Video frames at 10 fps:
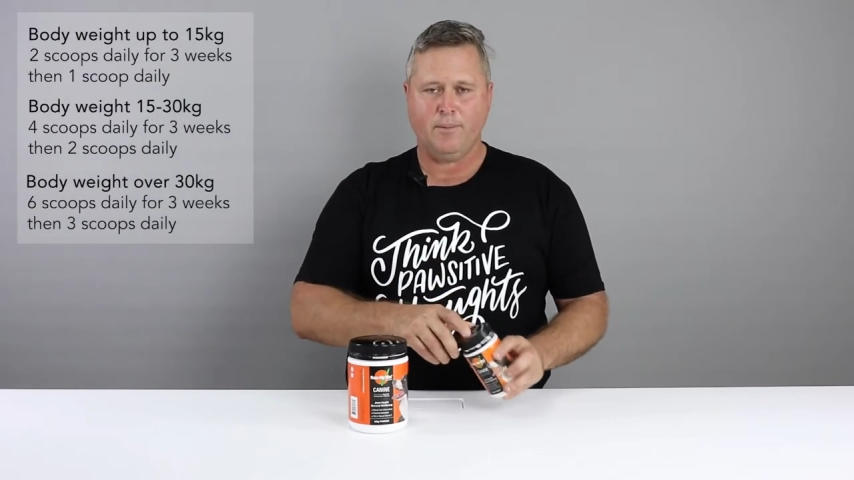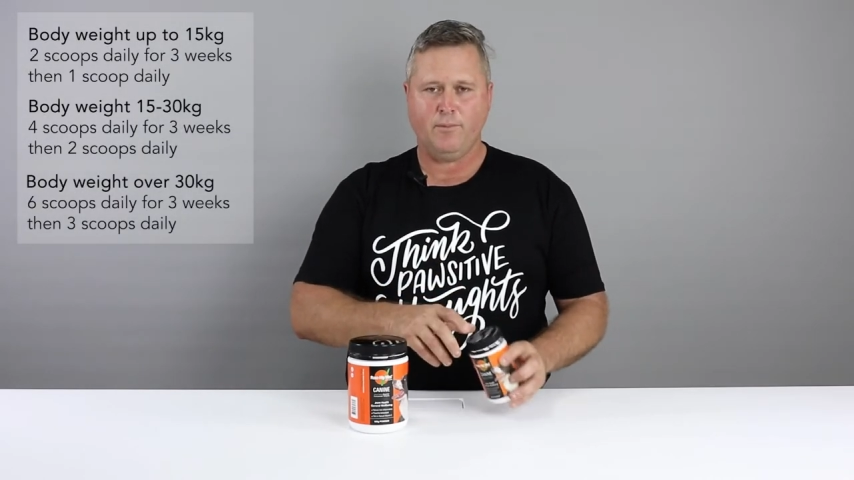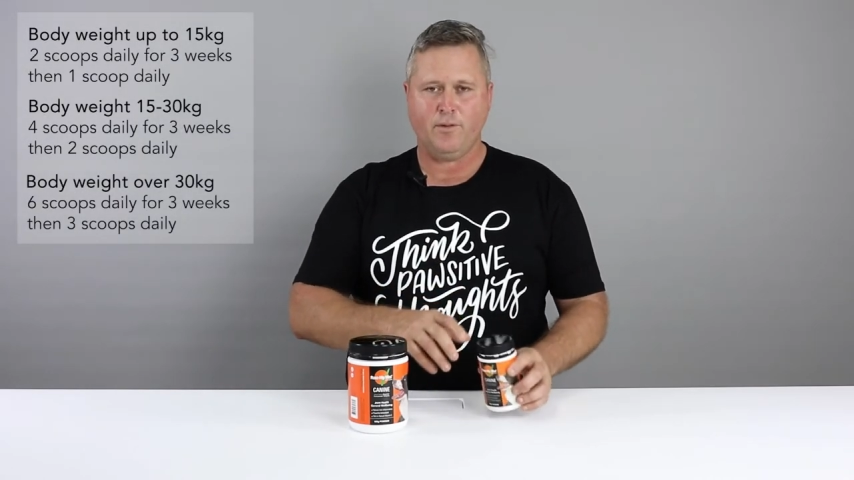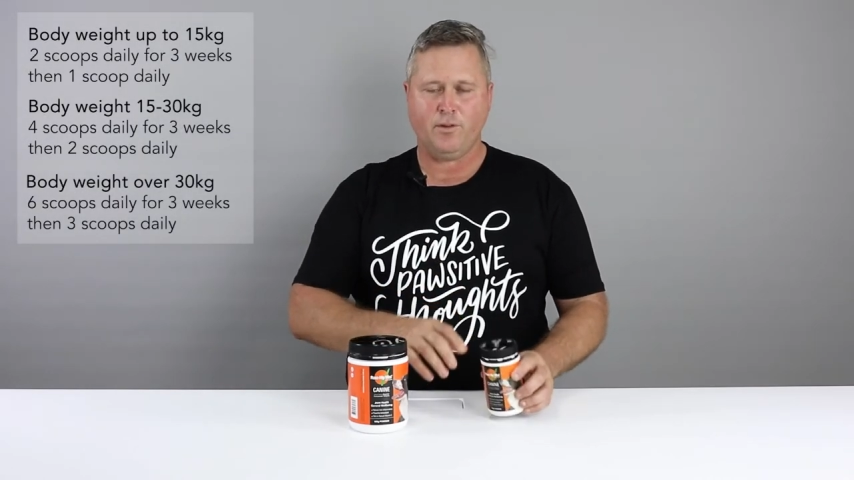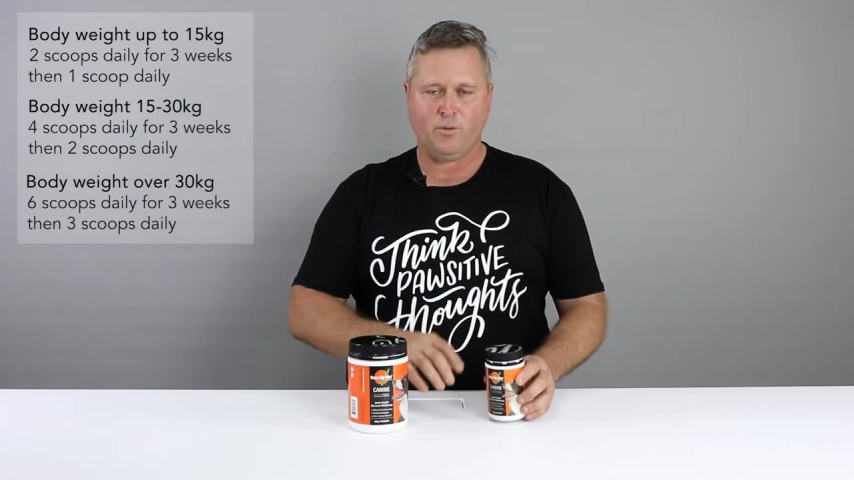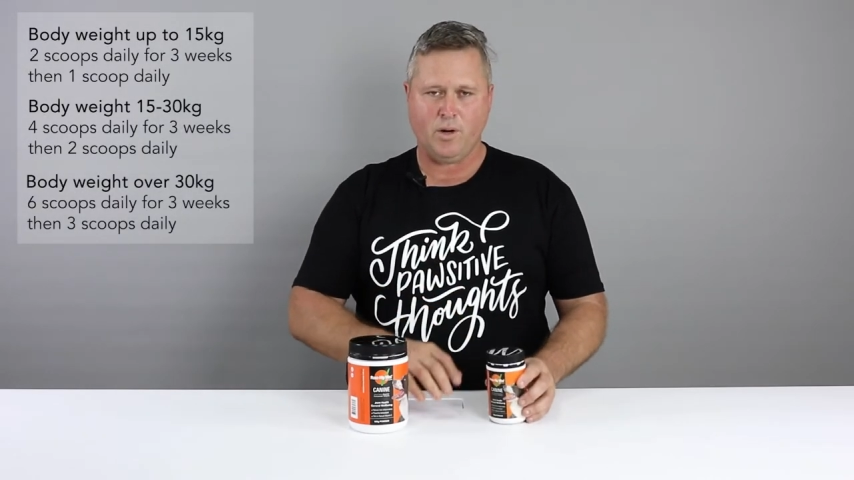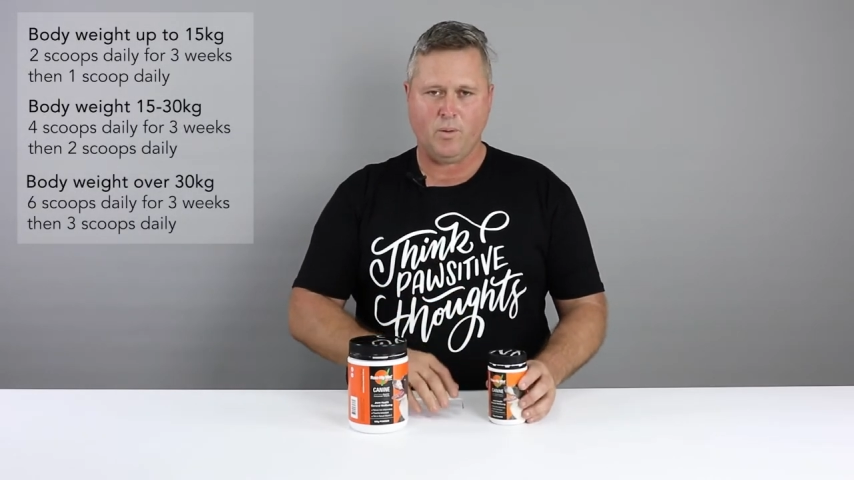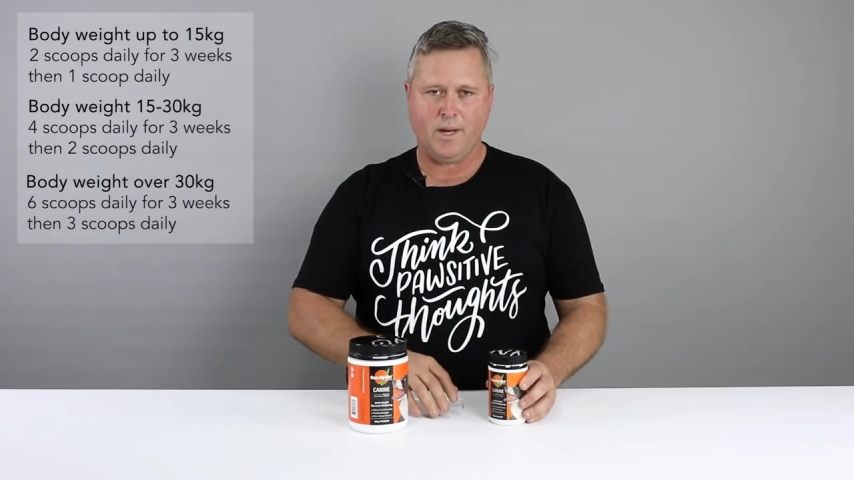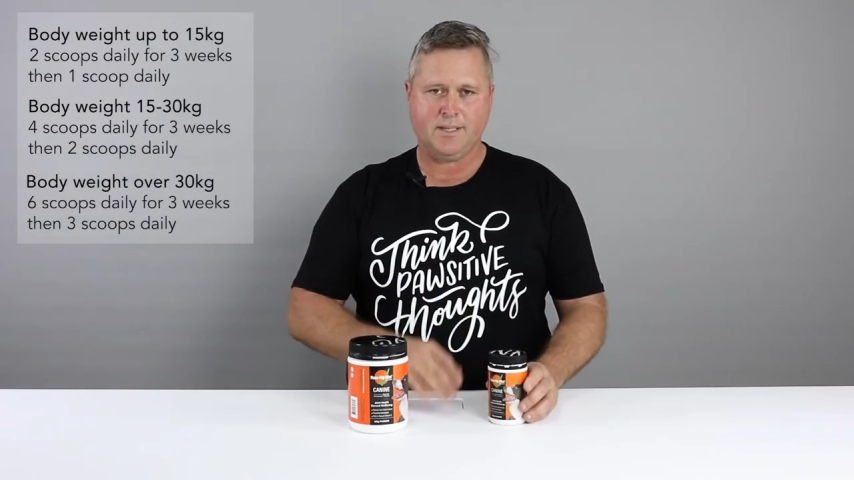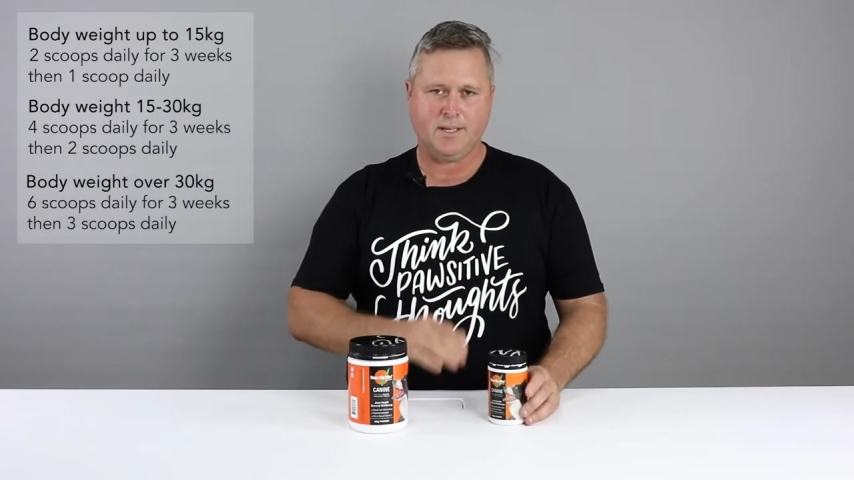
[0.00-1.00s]
for 3
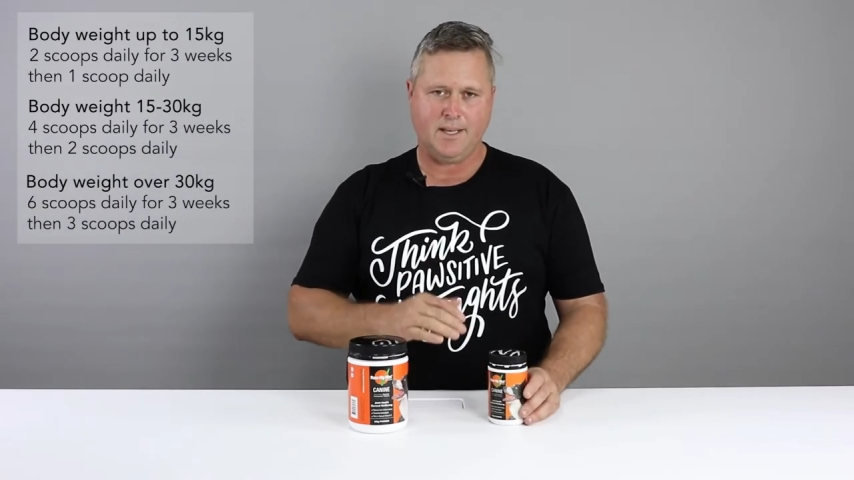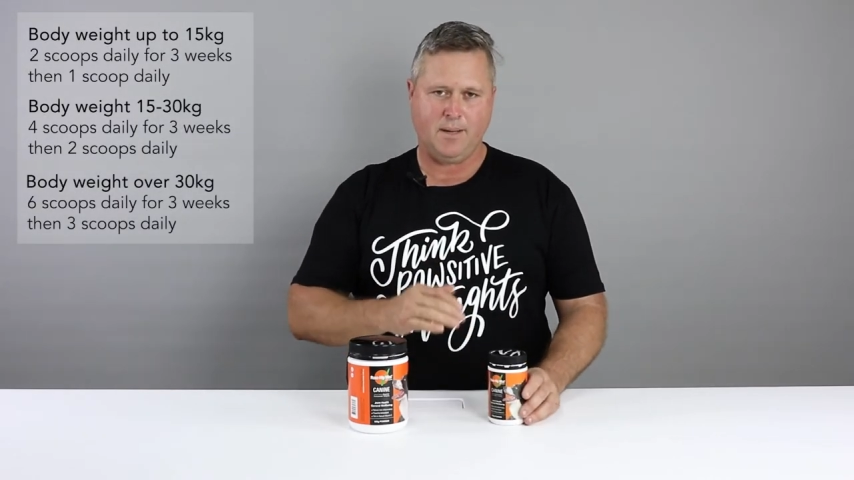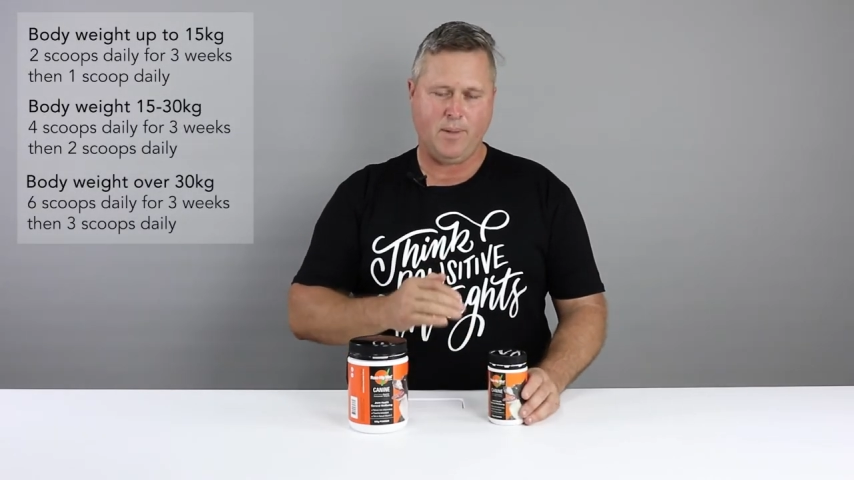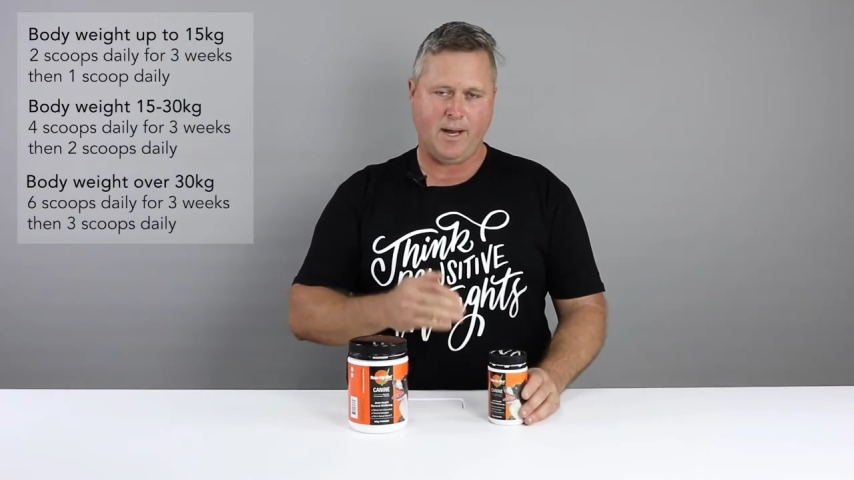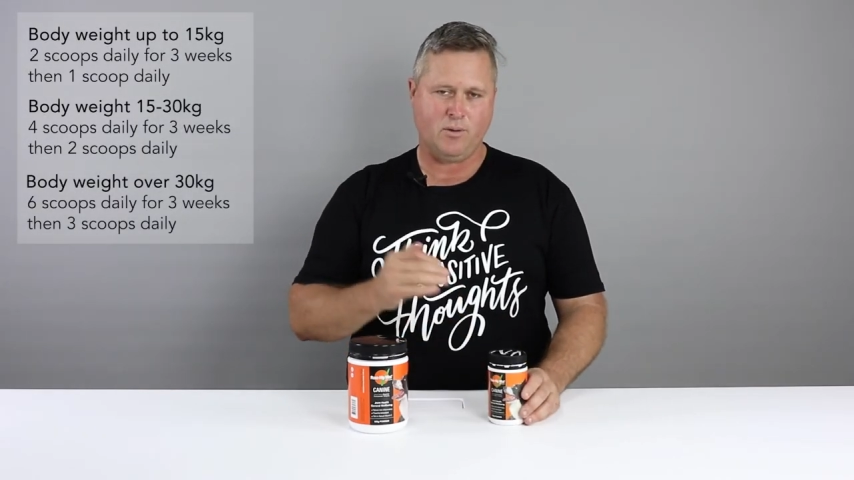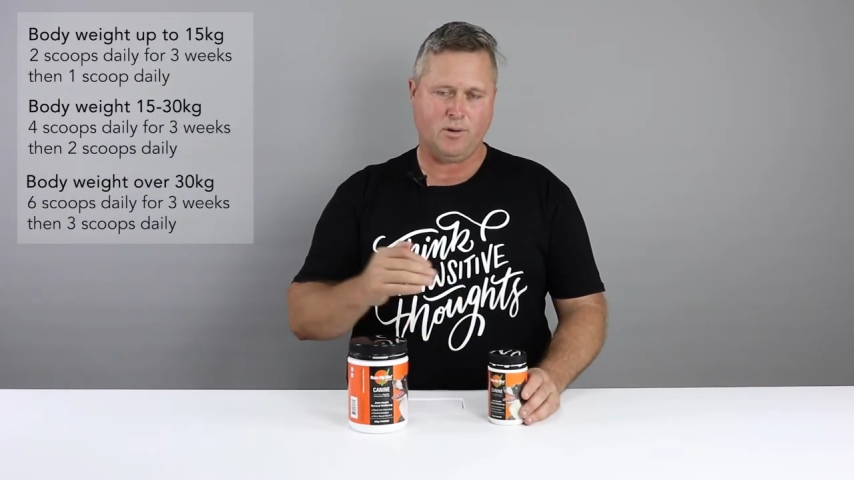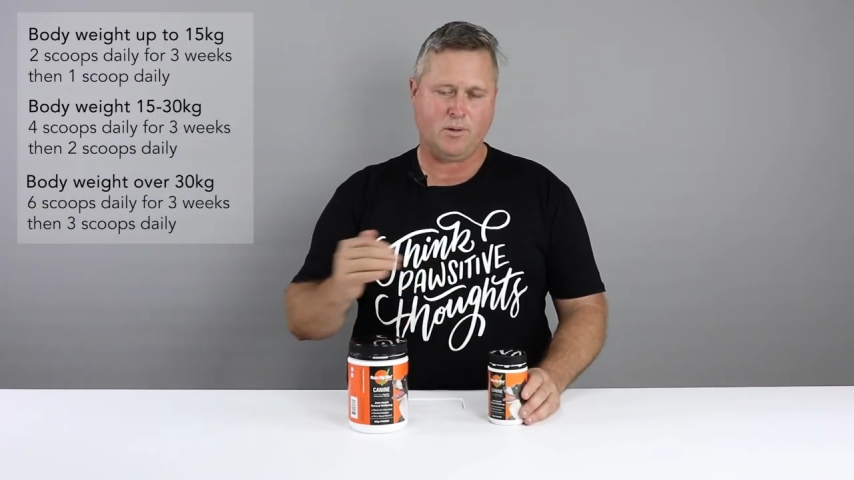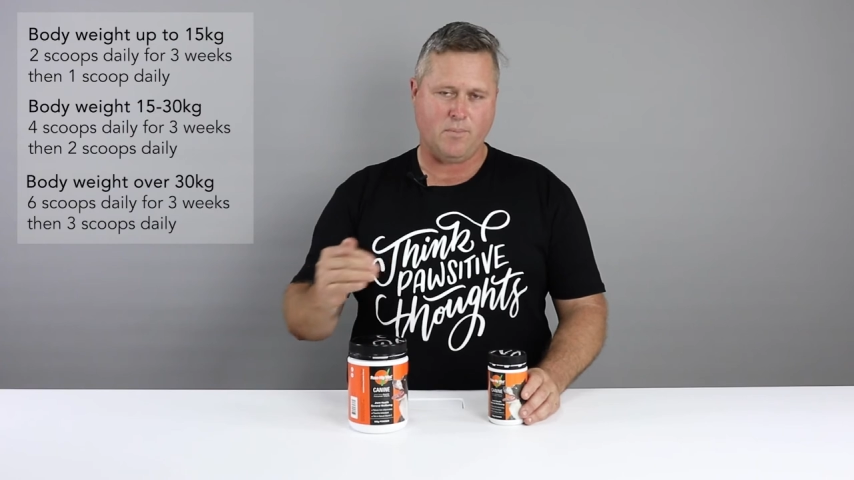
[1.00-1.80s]
weeks, and then back onto the